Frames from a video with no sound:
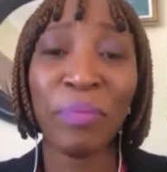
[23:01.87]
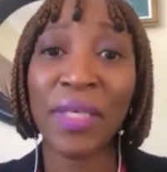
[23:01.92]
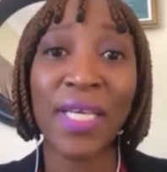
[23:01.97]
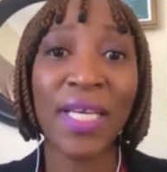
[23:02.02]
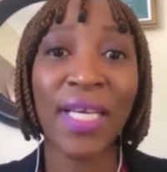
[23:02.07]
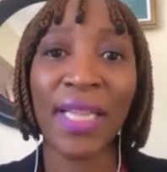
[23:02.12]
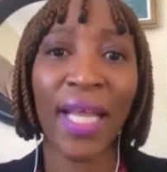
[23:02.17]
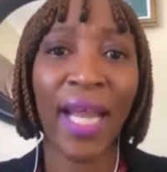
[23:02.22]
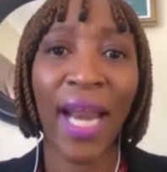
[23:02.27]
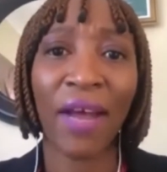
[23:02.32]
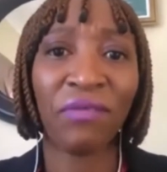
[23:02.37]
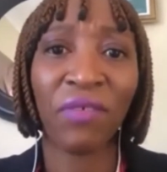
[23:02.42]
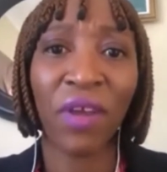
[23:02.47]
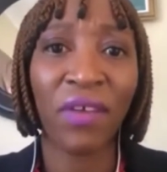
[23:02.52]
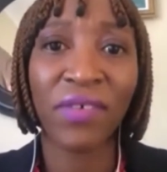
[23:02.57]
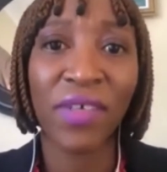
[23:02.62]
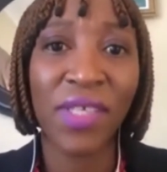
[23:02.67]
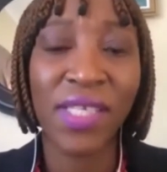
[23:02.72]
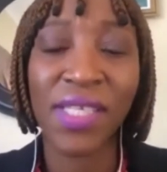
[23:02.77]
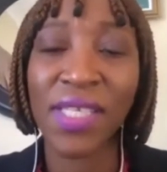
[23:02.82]
being that I've
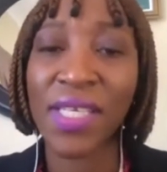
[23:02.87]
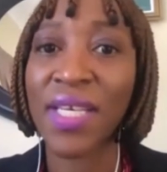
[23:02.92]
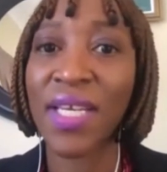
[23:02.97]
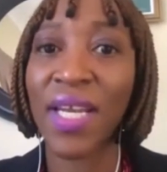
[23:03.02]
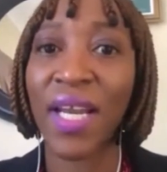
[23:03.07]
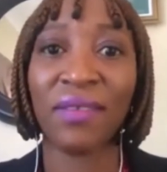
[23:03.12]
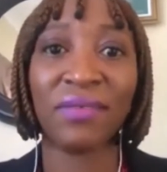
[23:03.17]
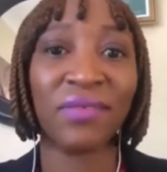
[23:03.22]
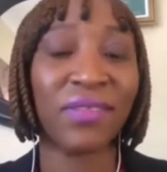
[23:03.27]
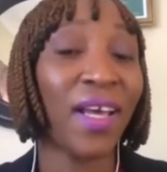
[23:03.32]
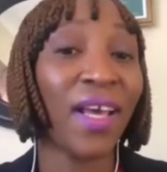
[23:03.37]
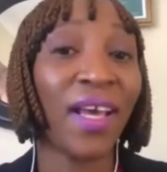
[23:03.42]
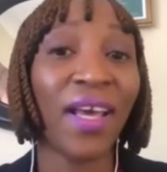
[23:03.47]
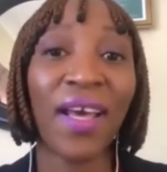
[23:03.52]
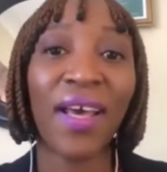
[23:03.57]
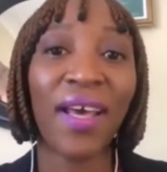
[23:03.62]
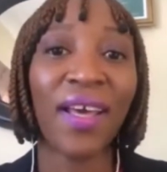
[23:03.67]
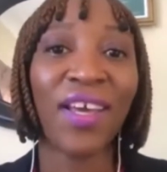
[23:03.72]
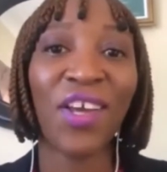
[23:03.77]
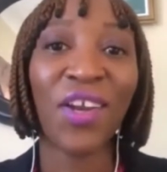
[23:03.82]
never seen of?
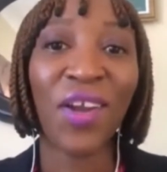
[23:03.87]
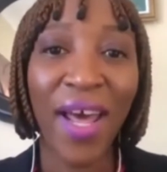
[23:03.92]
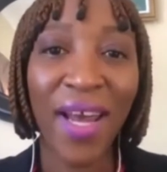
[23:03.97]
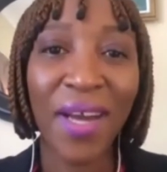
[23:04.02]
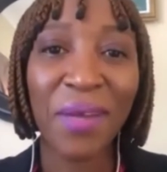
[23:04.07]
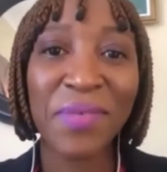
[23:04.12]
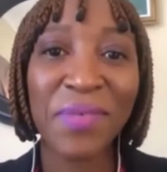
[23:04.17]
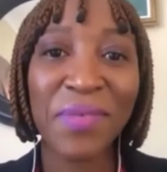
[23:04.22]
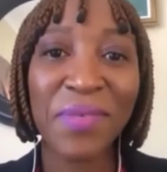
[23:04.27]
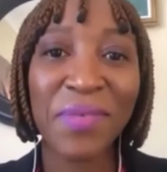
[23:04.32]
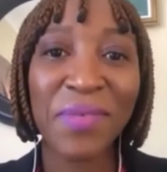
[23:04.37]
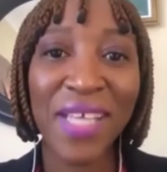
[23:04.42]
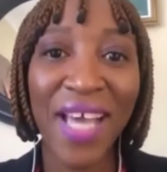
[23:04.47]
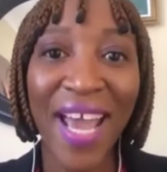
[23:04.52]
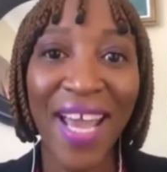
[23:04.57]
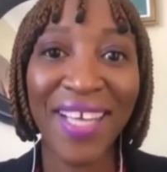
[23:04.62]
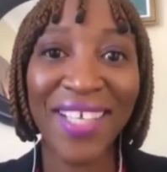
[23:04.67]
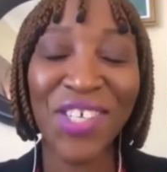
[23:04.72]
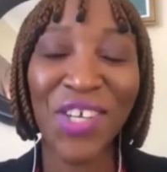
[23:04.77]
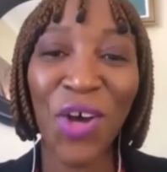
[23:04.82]
You know what I'm saying?
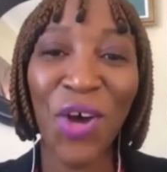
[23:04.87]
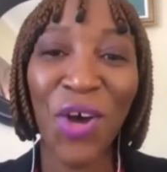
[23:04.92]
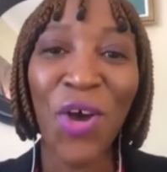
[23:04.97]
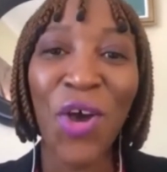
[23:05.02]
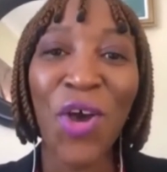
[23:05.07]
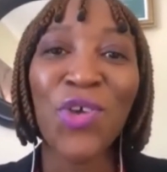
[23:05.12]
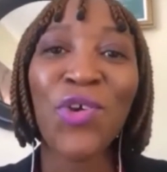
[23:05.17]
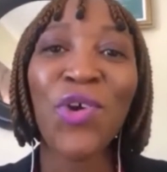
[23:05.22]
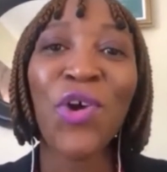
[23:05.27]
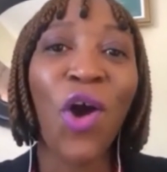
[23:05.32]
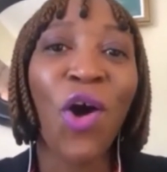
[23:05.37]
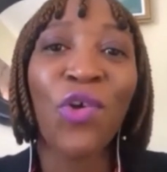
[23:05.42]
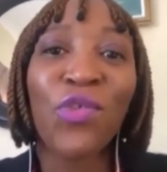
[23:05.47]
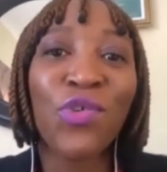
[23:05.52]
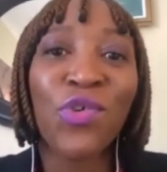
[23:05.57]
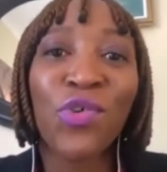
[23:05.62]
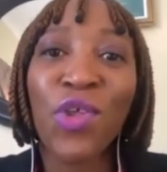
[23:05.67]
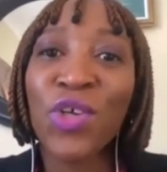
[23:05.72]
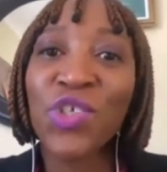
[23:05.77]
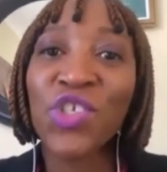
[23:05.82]
So you go through
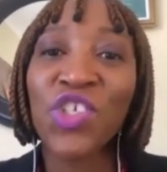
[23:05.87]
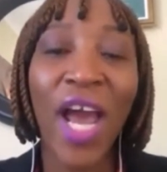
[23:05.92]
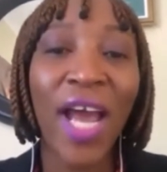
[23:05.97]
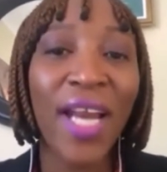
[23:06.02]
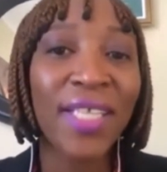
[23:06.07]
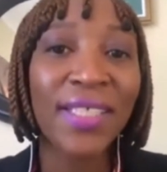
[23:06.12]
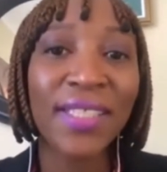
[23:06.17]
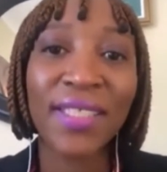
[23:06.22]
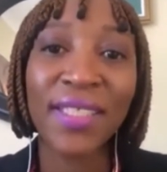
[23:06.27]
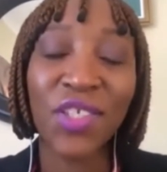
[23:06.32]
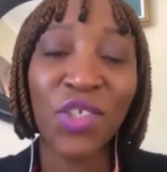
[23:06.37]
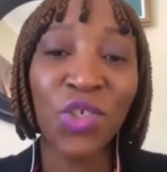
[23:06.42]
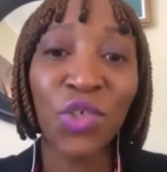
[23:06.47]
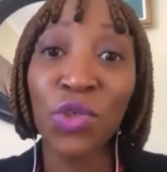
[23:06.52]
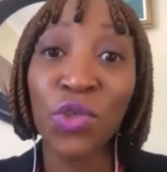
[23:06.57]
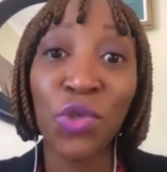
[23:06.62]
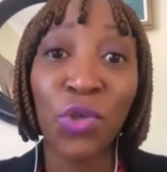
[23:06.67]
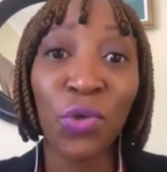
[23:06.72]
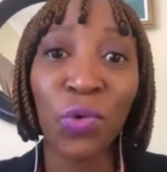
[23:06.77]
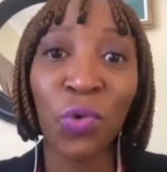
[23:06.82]
those challenges, you
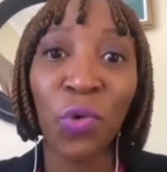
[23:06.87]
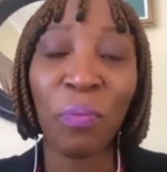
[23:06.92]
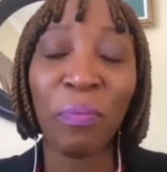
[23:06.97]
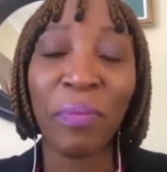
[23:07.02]
do.